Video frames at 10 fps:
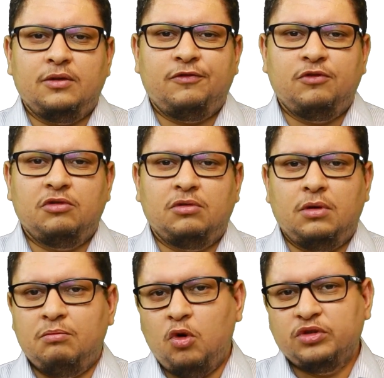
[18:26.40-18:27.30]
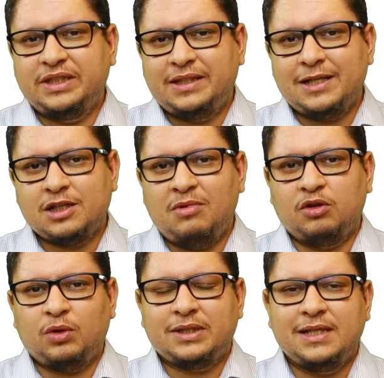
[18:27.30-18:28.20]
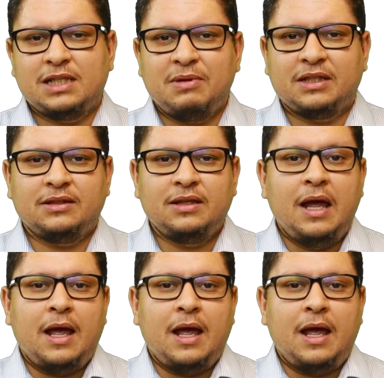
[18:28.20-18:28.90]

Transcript: for more details about what is expected,